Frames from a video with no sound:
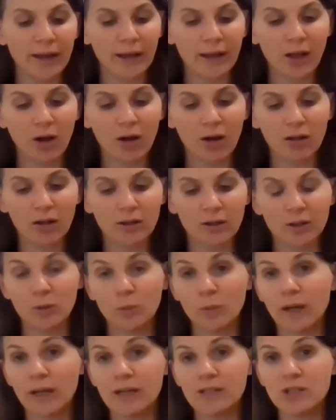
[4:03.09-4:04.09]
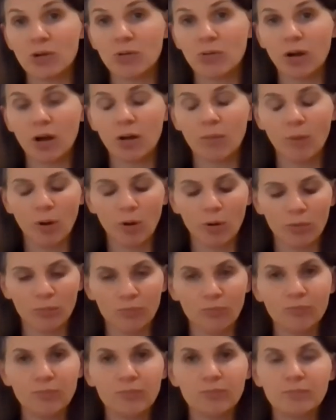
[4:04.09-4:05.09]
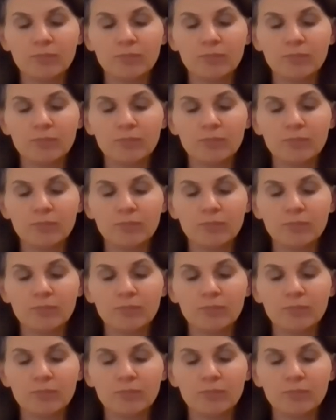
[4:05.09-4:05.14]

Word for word: I call her when I don't come home,